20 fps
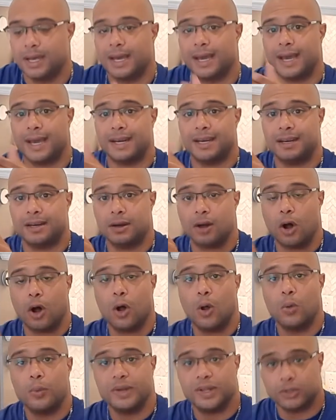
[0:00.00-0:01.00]
and an
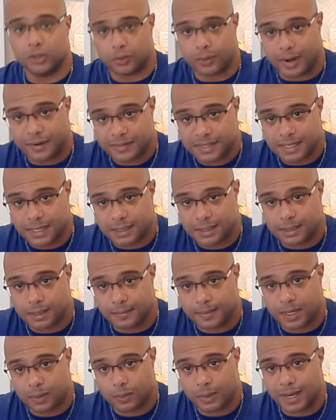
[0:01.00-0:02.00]
all-wheel drive system
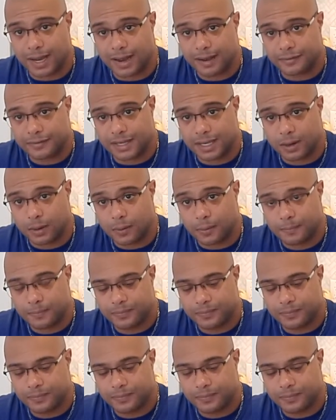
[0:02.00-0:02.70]
that we have here.